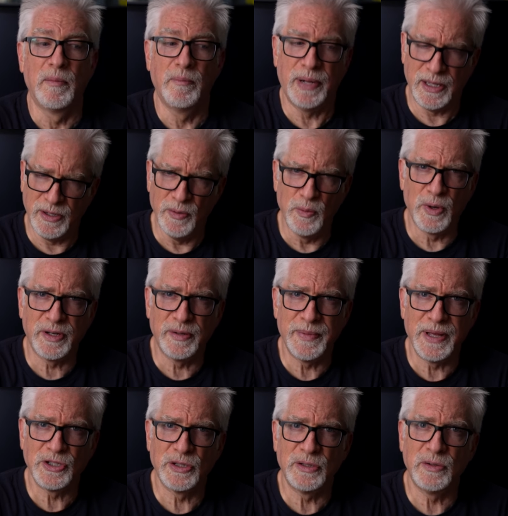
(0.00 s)
But I do want to
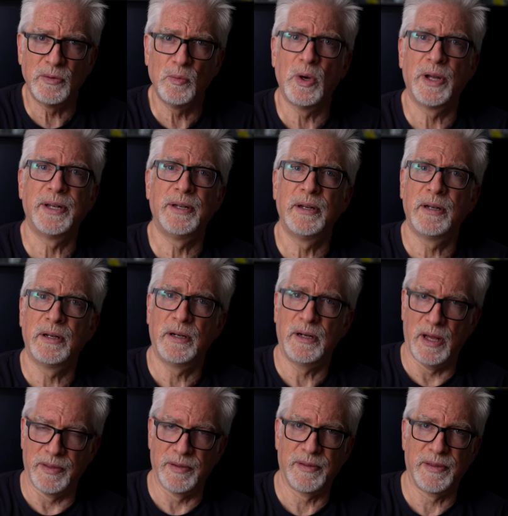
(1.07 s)
mention one
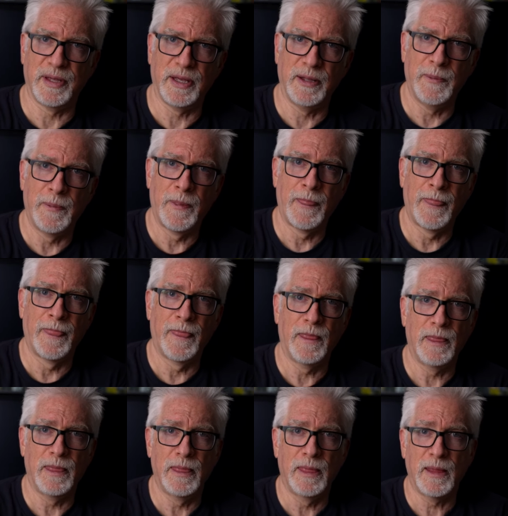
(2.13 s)
other thing.
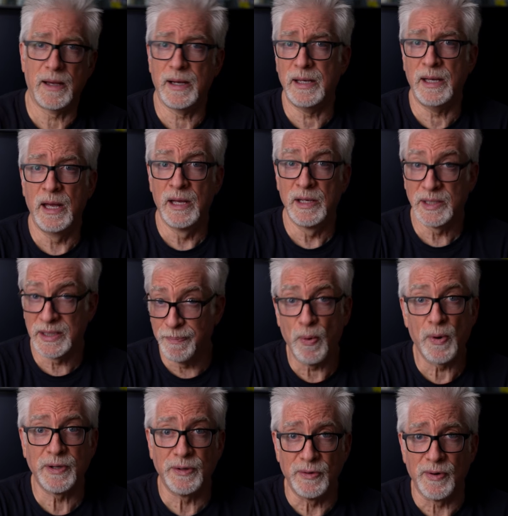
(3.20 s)
I
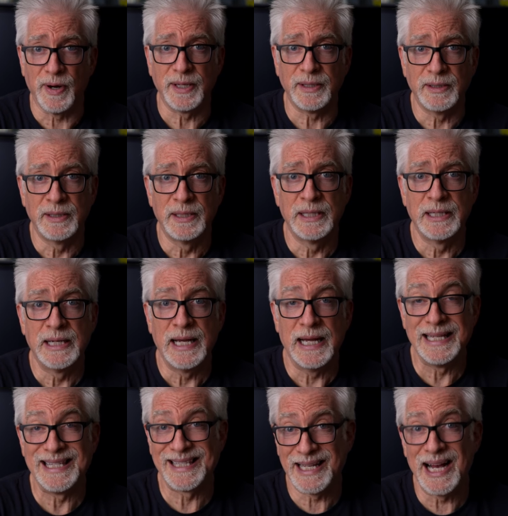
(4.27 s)
support Ukraine,
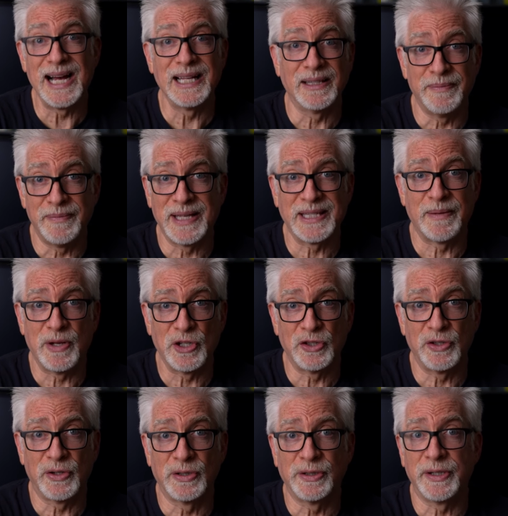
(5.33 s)
and Skylum, as I
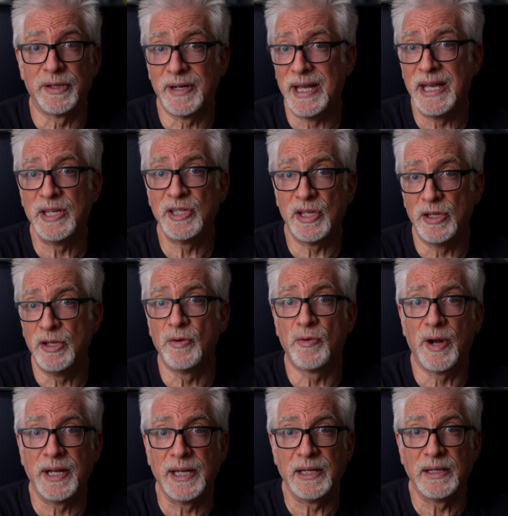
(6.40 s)
mentioned earlier, is a
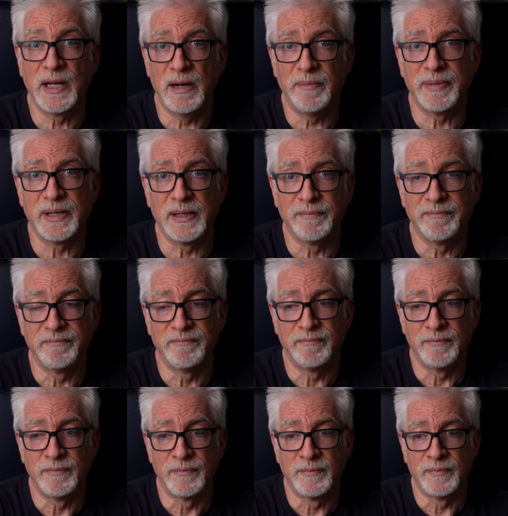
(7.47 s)
Ukrainian company.
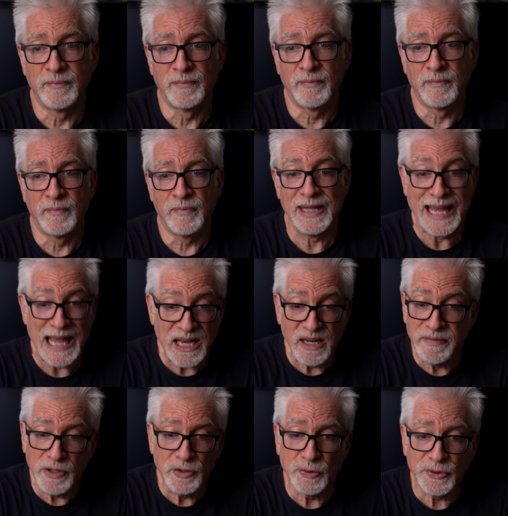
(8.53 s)
The
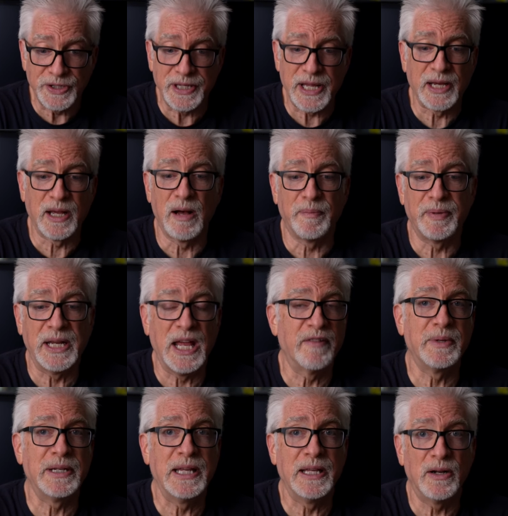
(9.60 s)
individuals in that company have
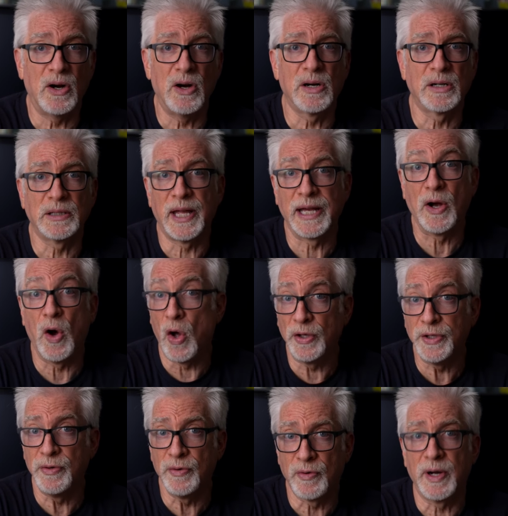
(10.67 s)
been hit hard, like all
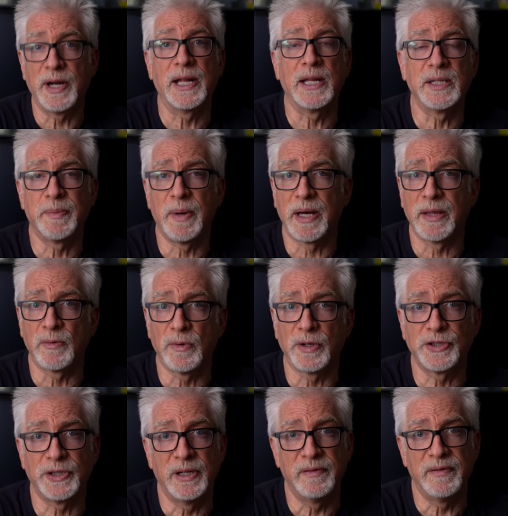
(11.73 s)
Ukrainians, by the
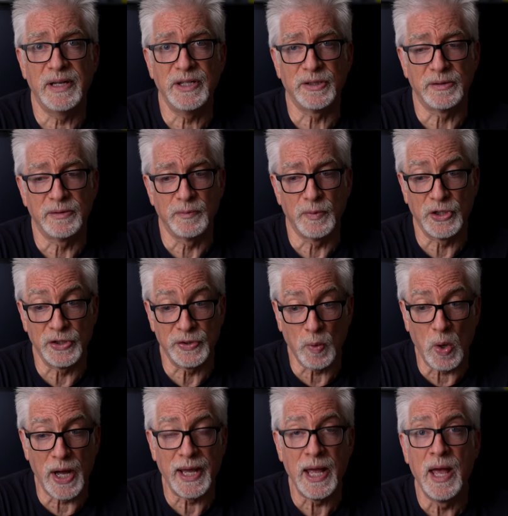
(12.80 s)
Russian invasion, which is
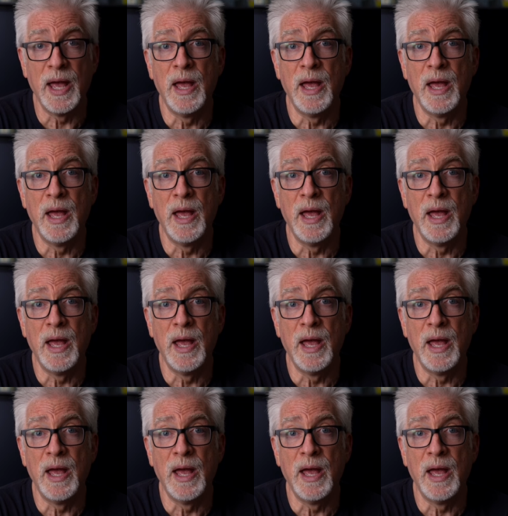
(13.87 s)
why,